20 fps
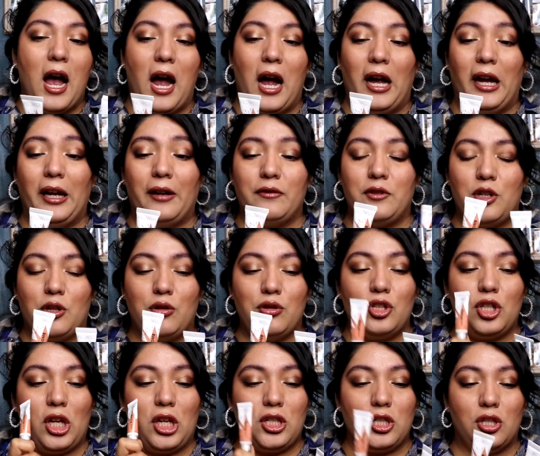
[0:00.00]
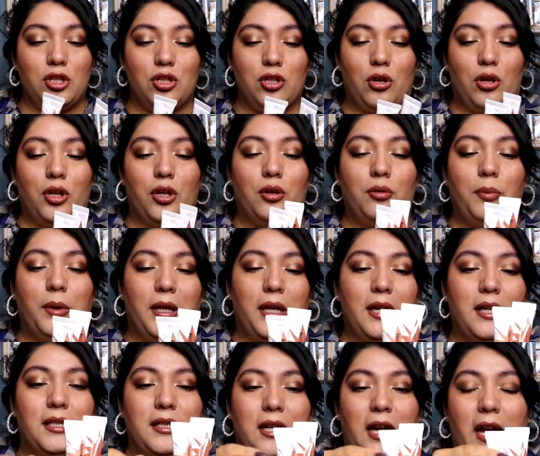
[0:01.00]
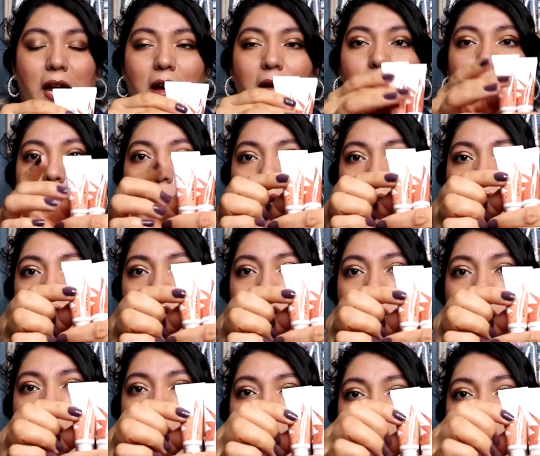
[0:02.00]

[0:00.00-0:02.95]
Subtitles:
I have two shades to show you because I have Pinch